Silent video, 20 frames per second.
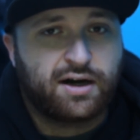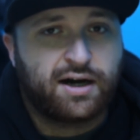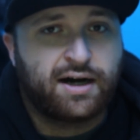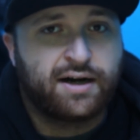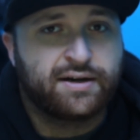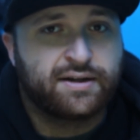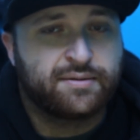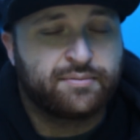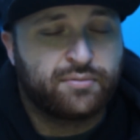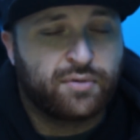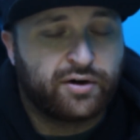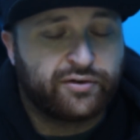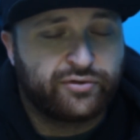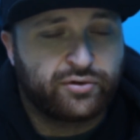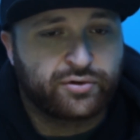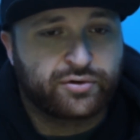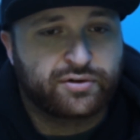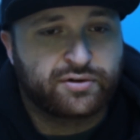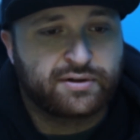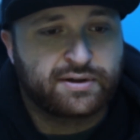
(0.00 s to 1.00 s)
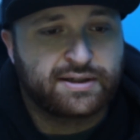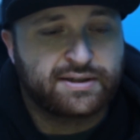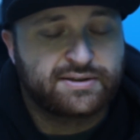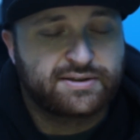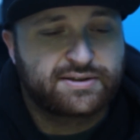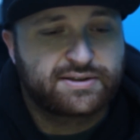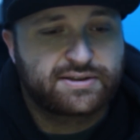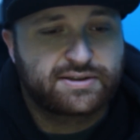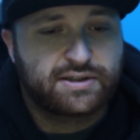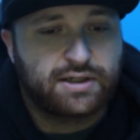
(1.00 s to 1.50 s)
I did muffler
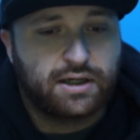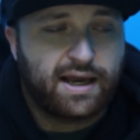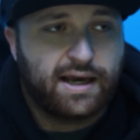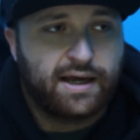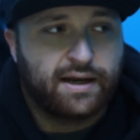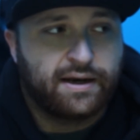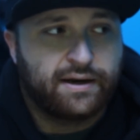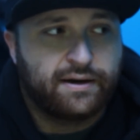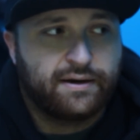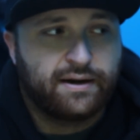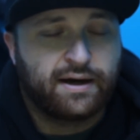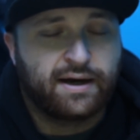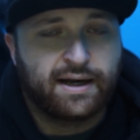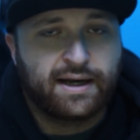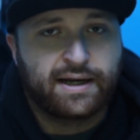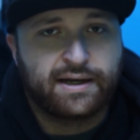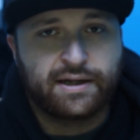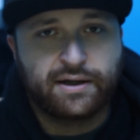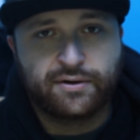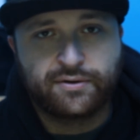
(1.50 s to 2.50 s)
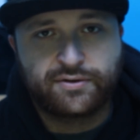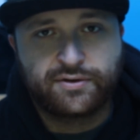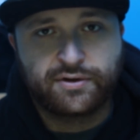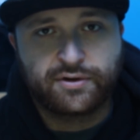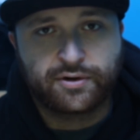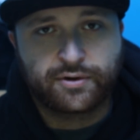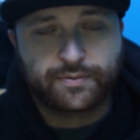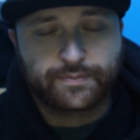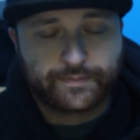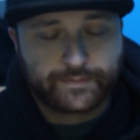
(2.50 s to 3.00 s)
deletes and a handheld
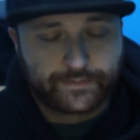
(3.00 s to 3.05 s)
tuner.